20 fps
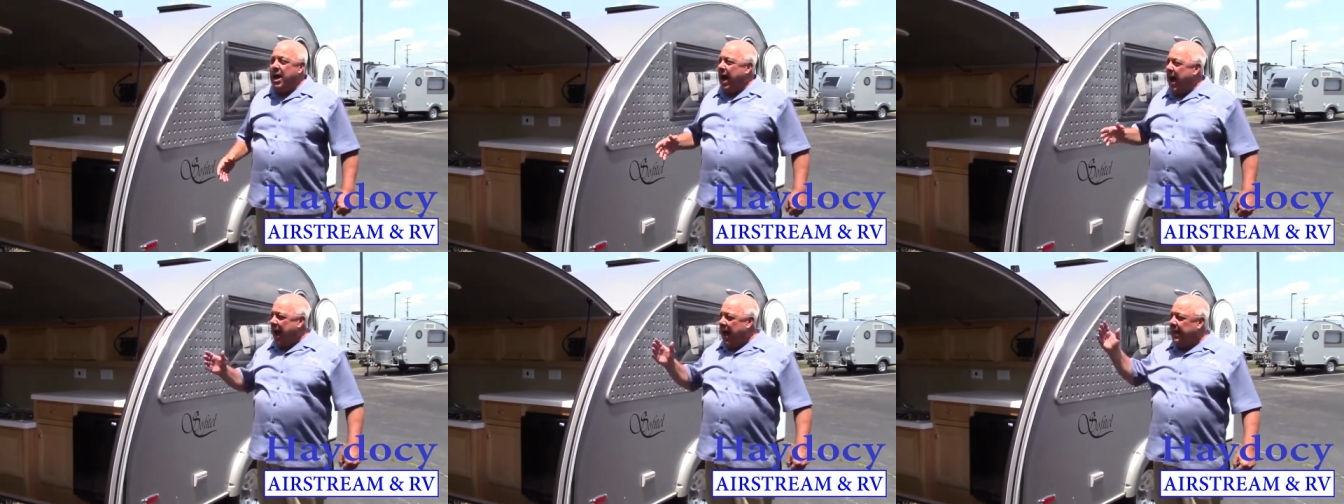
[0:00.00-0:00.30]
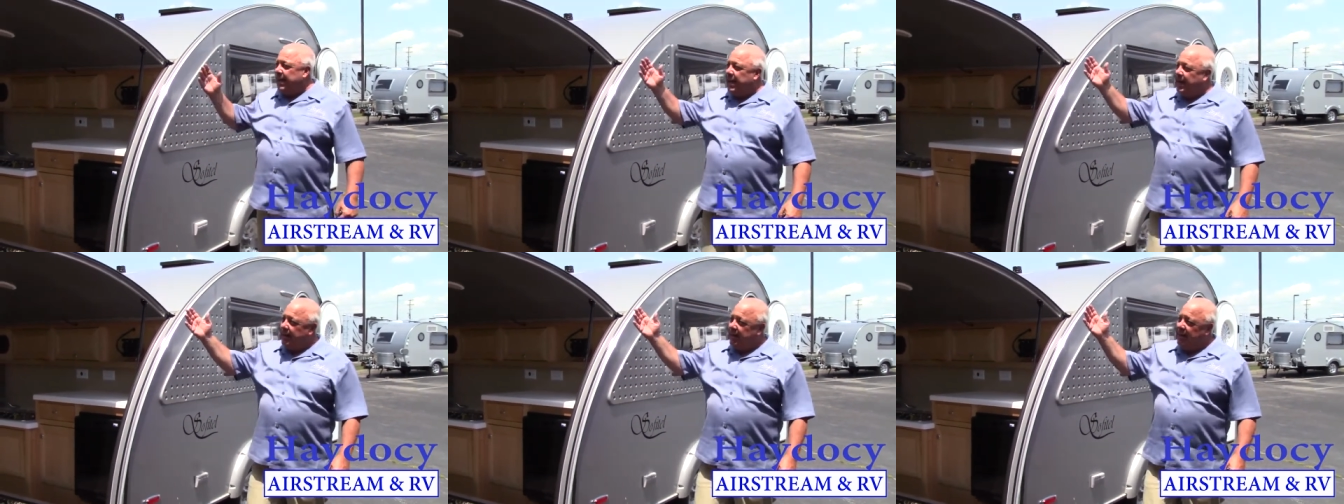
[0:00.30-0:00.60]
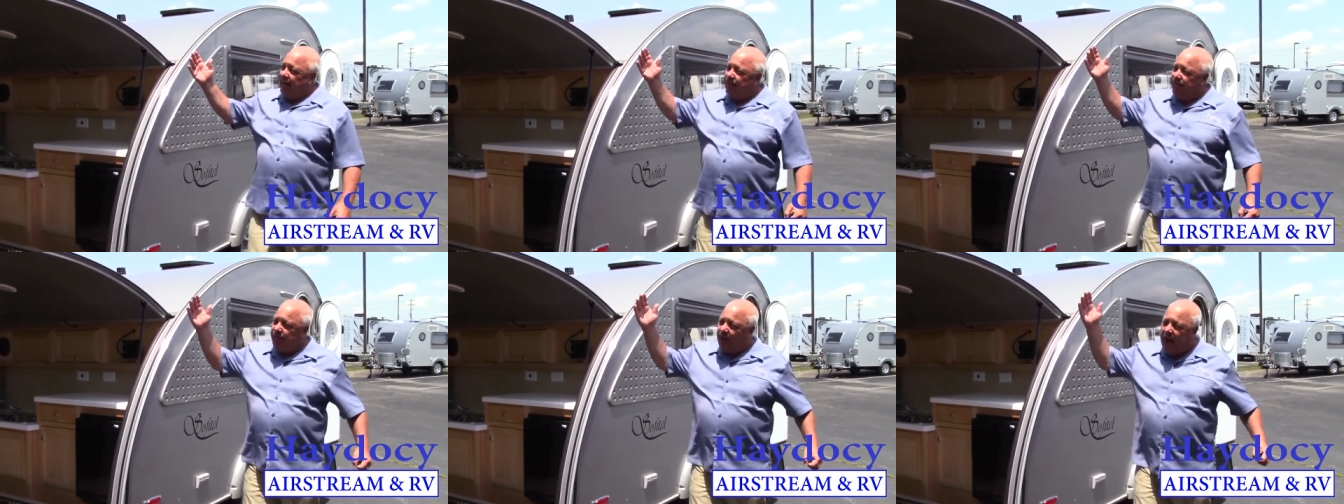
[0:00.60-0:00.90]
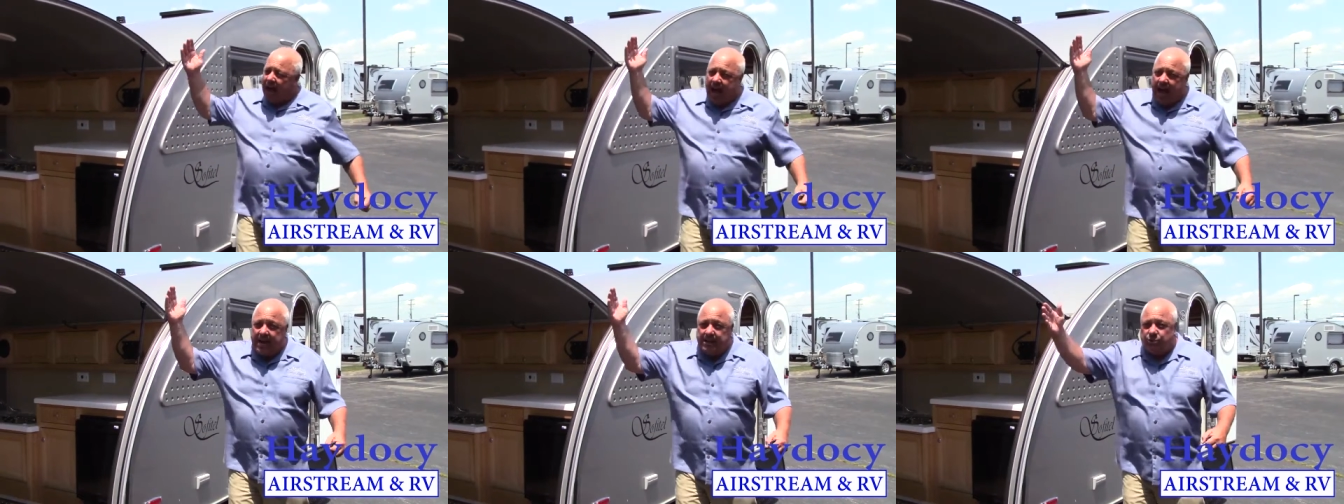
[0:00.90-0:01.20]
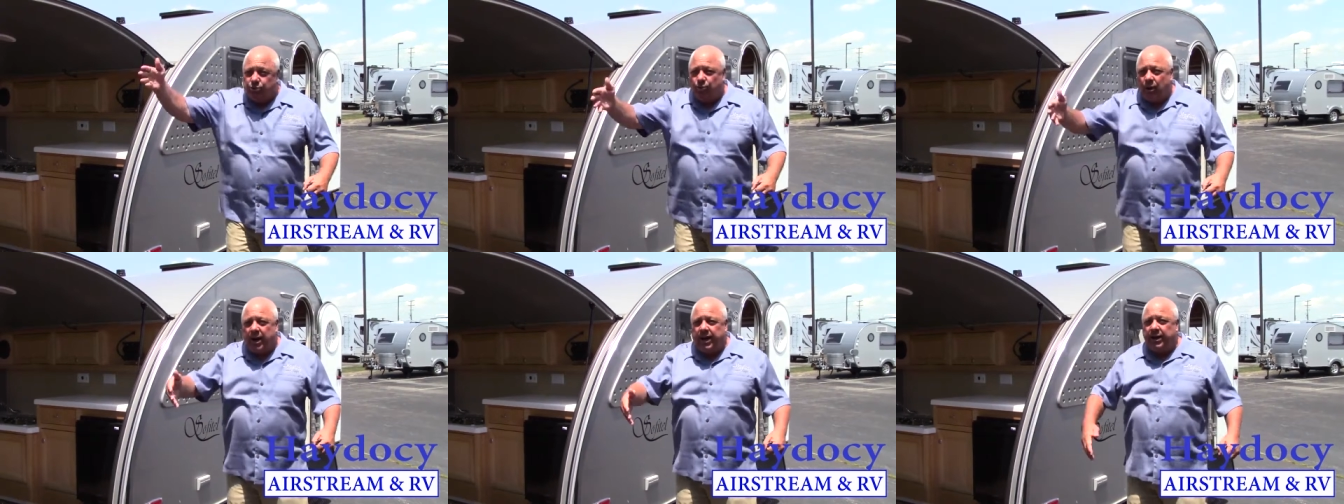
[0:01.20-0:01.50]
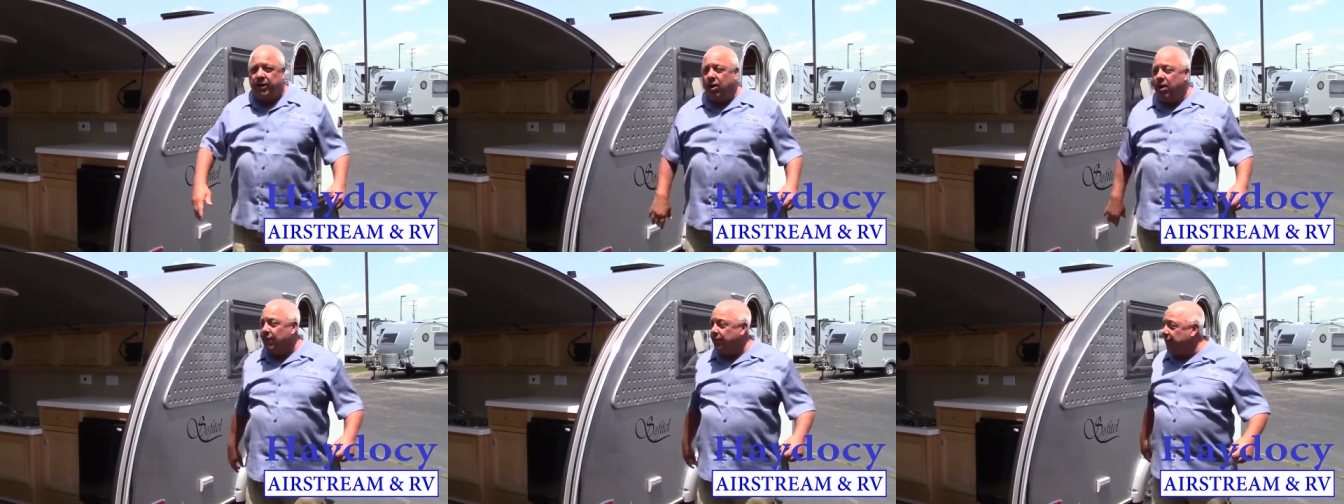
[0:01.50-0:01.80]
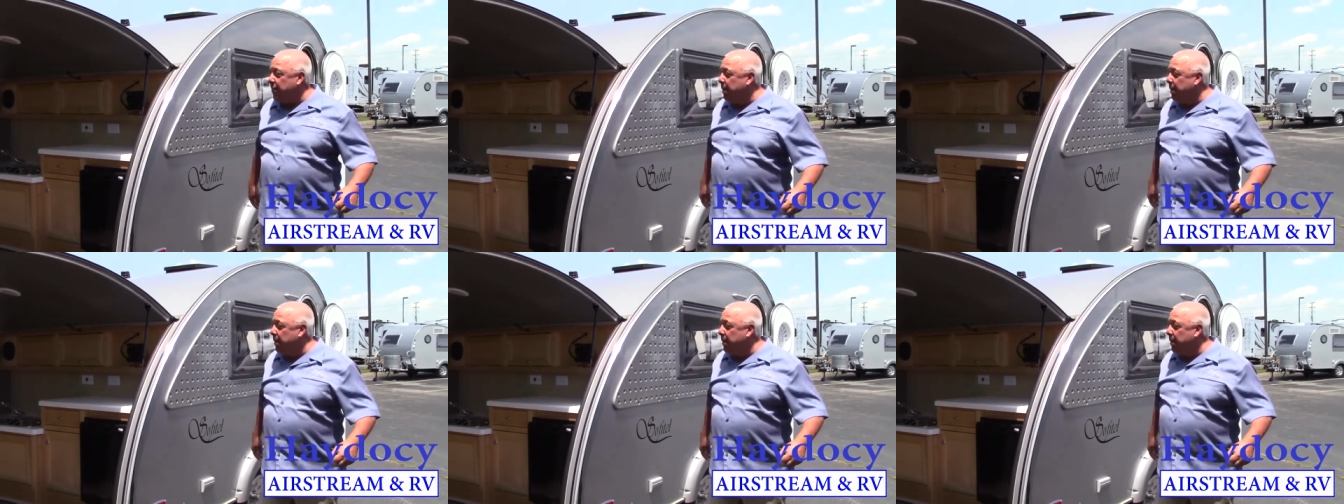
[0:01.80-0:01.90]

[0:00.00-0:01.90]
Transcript: I can get flies running off